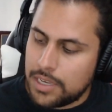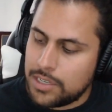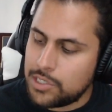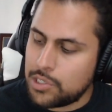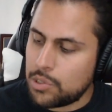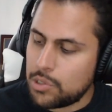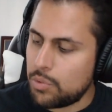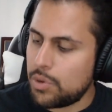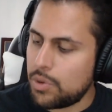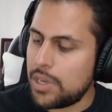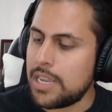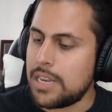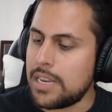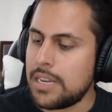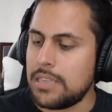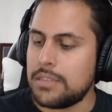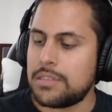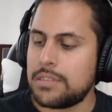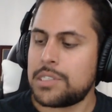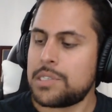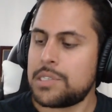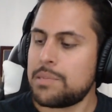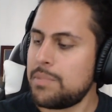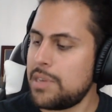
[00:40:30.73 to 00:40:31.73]
is the way it
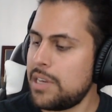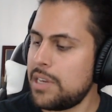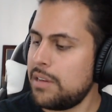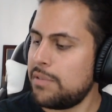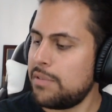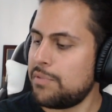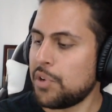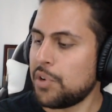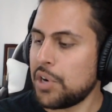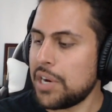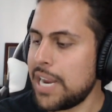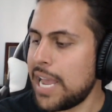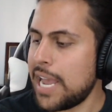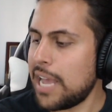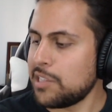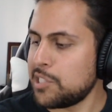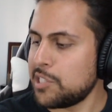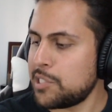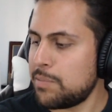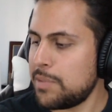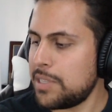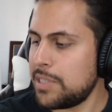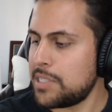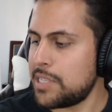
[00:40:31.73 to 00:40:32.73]
needs to be for
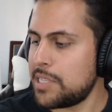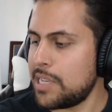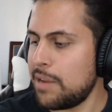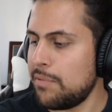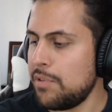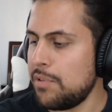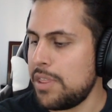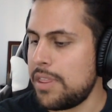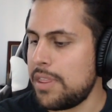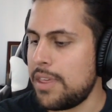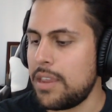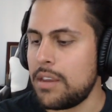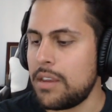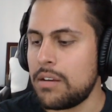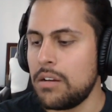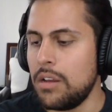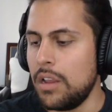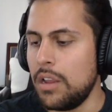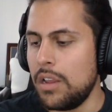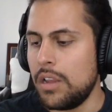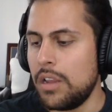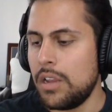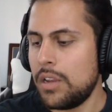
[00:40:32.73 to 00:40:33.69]
announcements and everything.